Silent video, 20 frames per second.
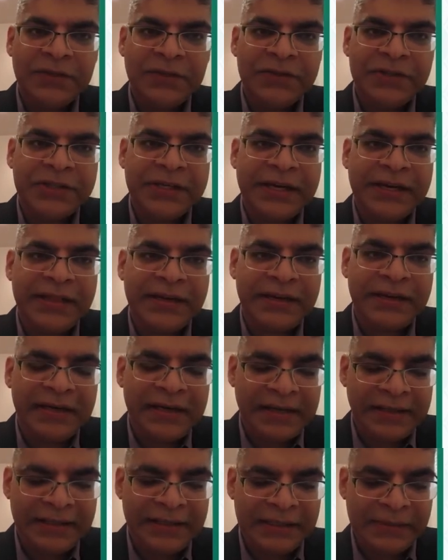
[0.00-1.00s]
to share their
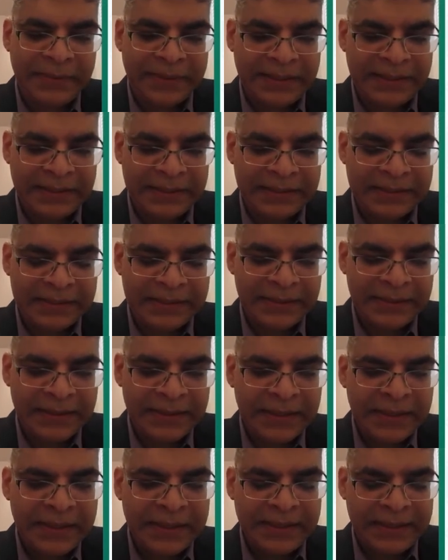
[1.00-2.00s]
knowledge with us.
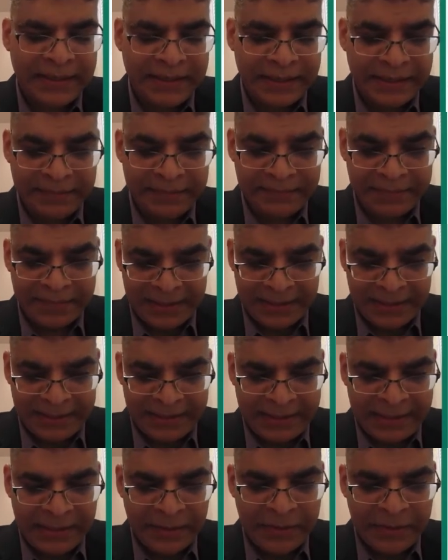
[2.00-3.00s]

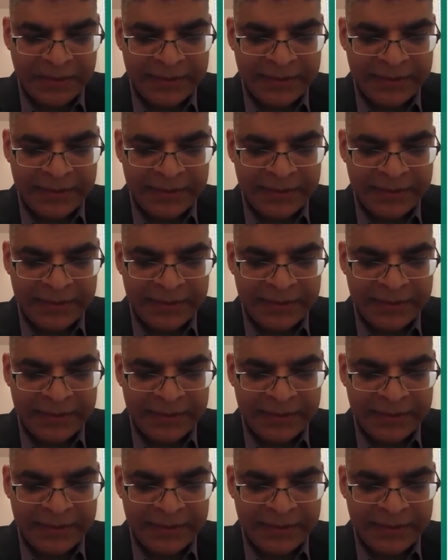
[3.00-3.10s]
Equal